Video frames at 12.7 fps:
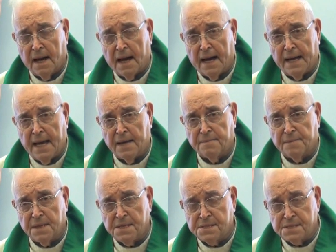
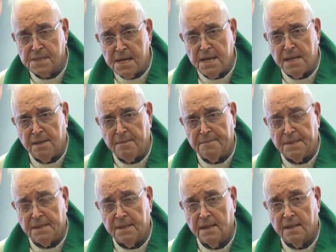have
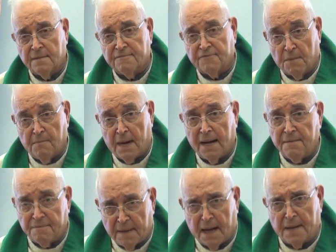received from my
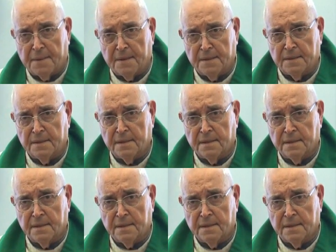Father.